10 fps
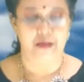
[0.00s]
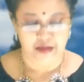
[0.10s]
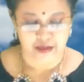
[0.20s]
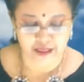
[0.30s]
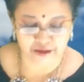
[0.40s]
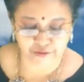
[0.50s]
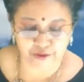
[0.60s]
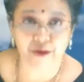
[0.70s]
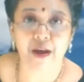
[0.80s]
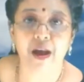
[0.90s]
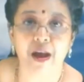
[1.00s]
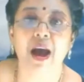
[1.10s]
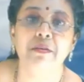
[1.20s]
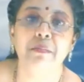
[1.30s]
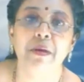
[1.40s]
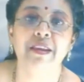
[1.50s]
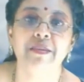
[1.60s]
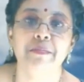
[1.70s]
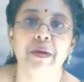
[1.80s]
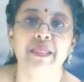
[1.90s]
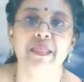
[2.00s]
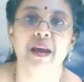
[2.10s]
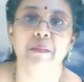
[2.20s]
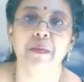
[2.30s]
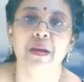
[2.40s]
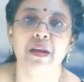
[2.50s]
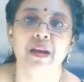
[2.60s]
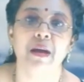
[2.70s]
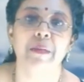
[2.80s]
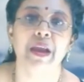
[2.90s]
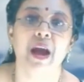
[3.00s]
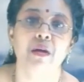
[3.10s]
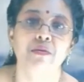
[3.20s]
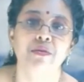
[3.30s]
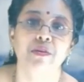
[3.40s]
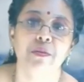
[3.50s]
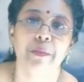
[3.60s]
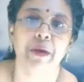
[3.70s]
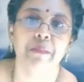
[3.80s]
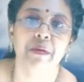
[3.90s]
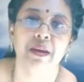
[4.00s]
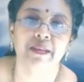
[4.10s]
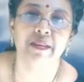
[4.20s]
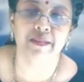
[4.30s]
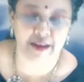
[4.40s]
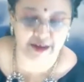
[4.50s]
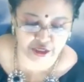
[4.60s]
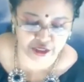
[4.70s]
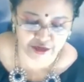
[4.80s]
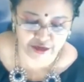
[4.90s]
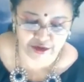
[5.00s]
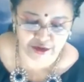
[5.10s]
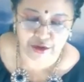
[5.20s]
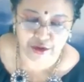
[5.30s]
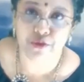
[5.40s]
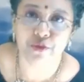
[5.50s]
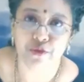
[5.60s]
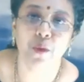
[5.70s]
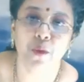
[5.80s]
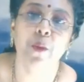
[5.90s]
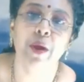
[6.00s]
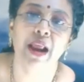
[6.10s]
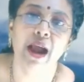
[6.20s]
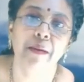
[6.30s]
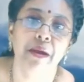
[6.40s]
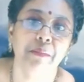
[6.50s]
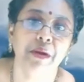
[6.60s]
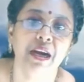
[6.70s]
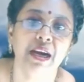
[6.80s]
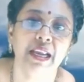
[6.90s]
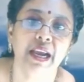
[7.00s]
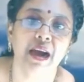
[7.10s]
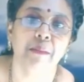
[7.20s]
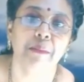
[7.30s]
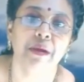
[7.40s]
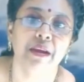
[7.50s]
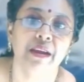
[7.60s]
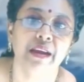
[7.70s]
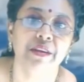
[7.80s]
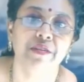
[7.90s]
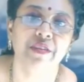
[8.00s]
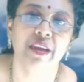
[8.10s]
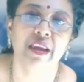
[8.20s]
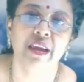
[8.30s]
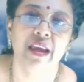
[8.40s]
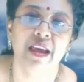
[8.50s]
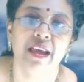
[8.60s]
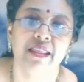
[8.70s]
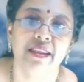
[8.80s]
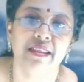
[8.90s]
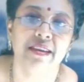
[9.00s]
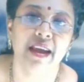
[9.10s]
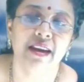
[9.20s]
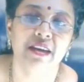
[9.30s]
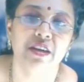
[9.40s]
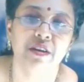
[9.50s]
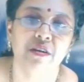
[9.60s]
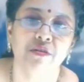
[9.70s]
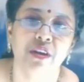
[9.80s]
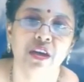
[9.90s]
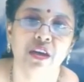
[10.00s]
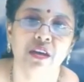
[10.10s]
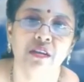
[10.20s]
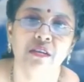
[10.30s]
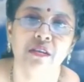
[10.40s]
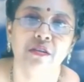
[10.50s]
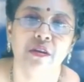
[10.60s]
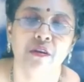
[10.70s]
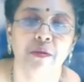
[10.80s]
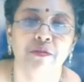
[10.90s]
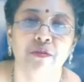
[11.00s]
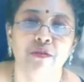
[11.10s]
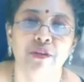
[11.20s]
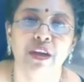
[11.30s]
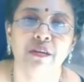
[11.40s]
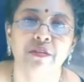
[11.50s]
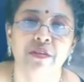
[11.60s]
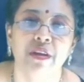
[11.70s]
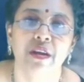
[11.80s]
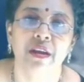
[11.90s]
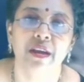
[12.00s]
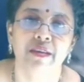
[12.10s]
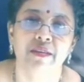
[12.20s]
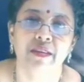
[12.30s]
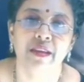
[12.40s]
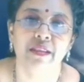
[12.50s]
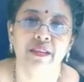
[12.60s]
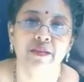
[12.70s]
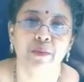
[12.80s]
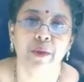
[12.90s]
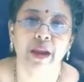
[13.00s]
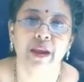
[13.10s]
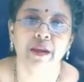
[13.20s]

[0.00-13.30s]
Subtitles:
Therefore, I will place my thumb coming out of the paper in this direction. So when I am curling up, can you see that the direction of the curl of my four fingers is in this way,